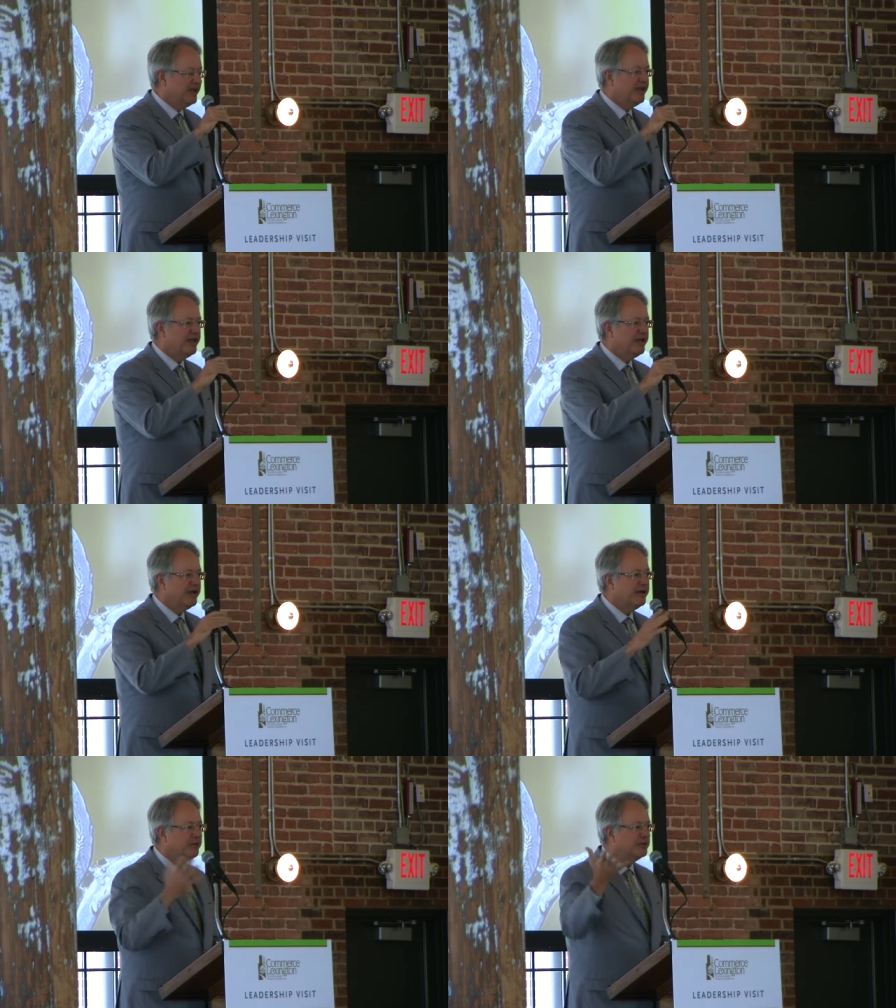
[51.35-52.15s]
And
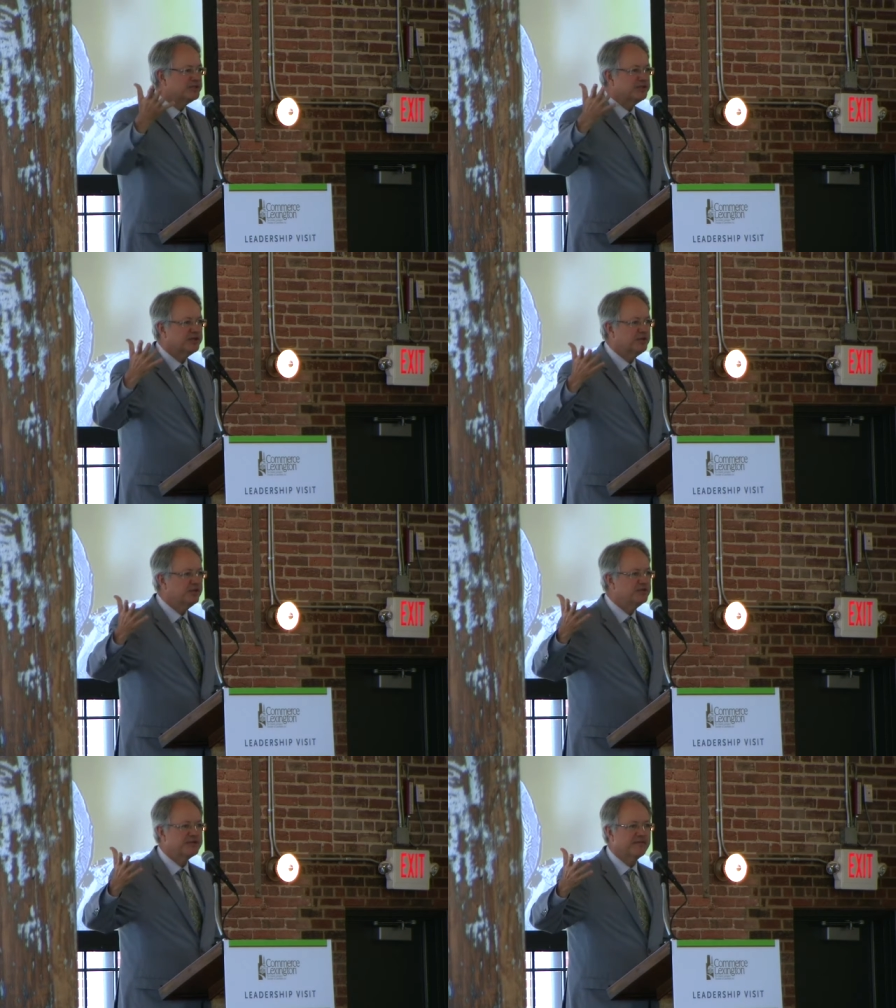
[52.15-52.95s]
was the
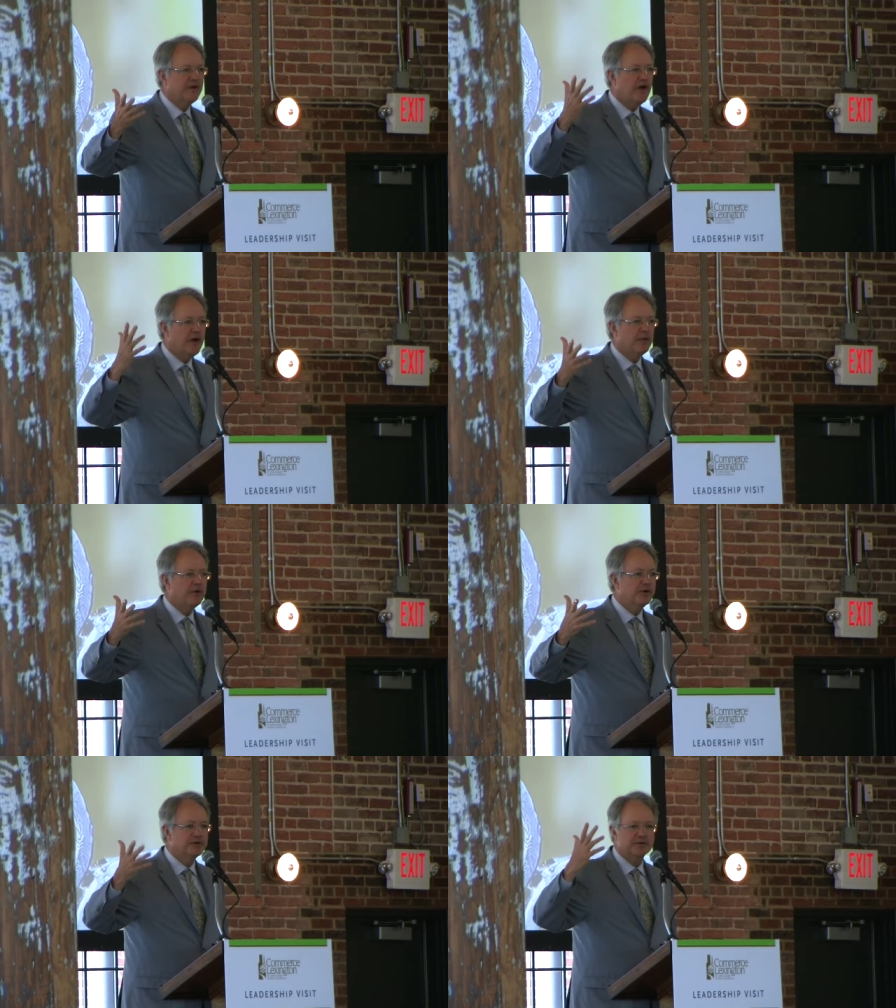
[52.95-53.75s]
cruise of the
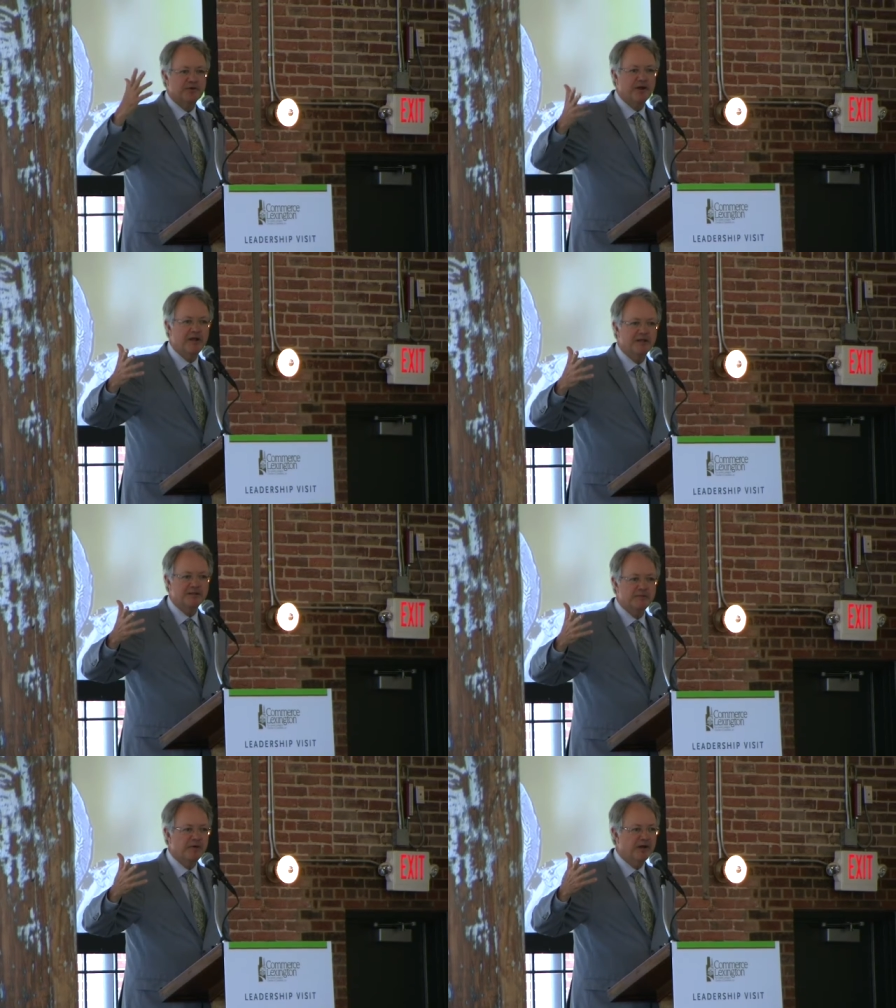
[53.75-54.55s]
harbor just great
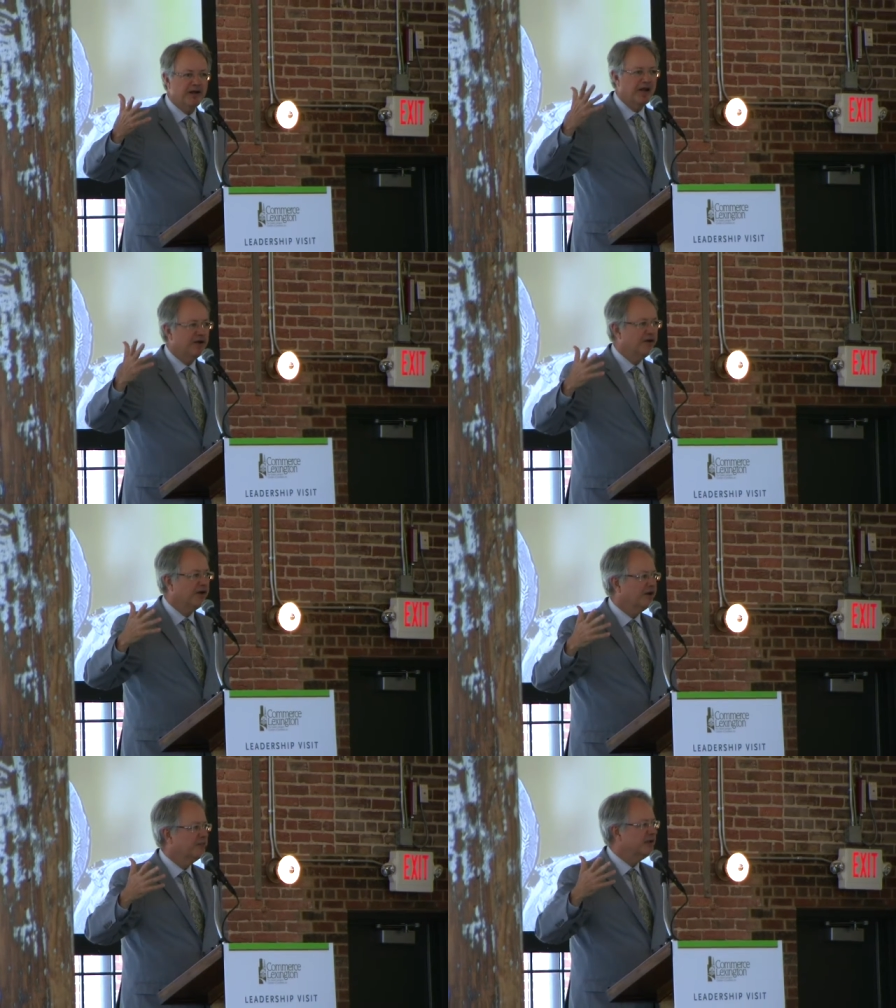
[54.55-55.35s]
this morning? I know
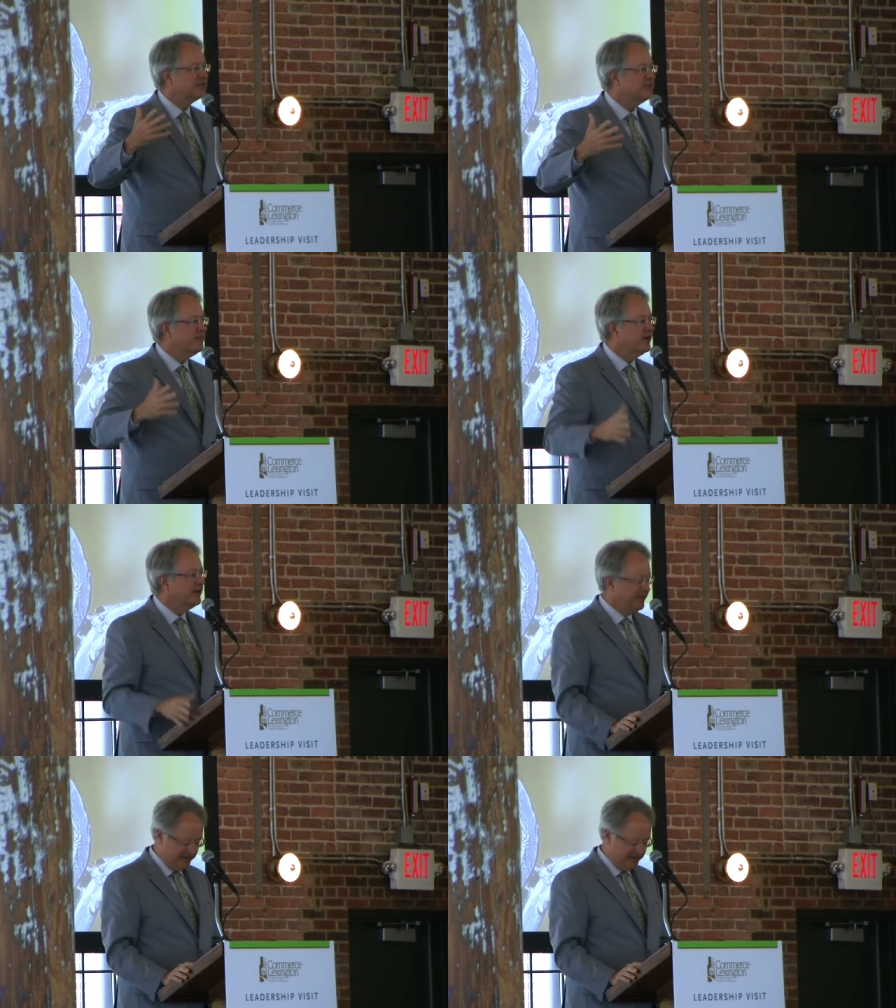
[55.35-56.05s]
it must have been.